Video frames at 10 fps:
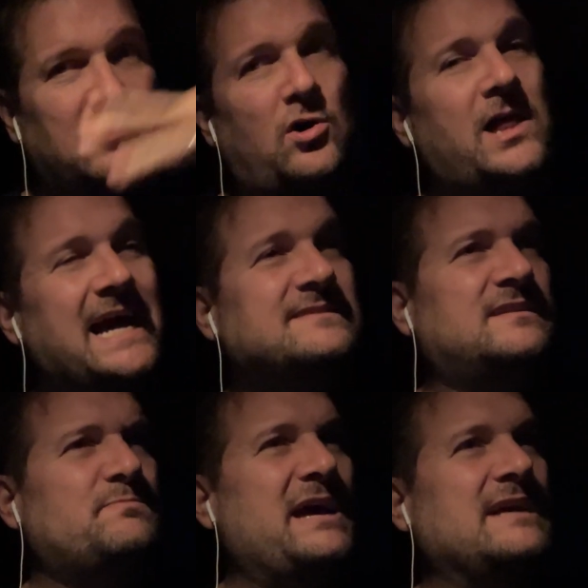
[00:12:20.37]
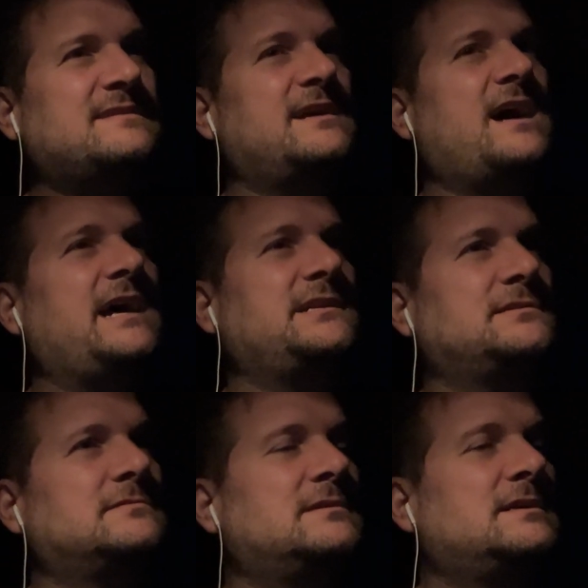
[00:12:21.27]
all access pass like I
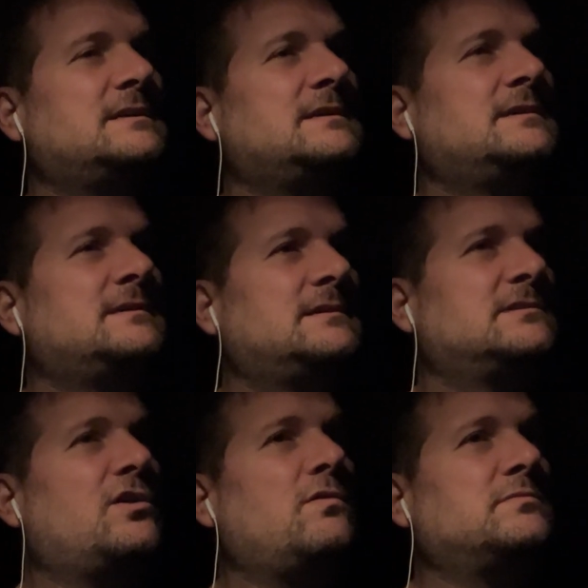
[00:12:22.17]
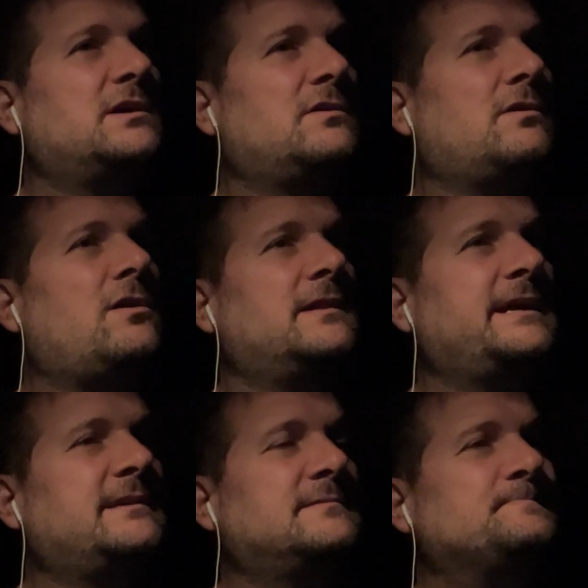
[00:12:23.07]
do. Go all
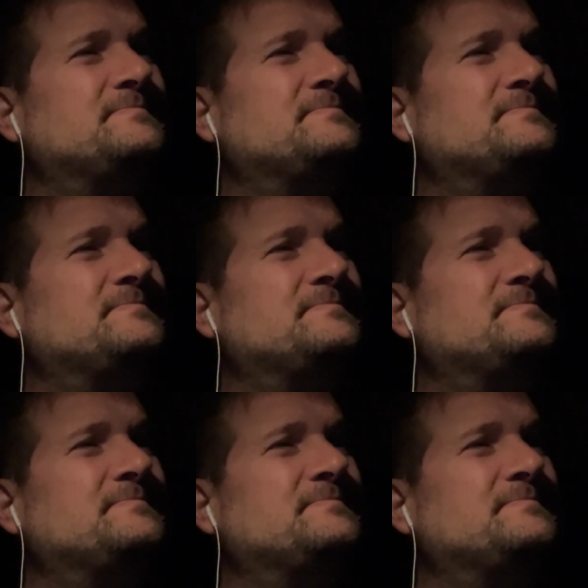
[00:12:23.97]
in.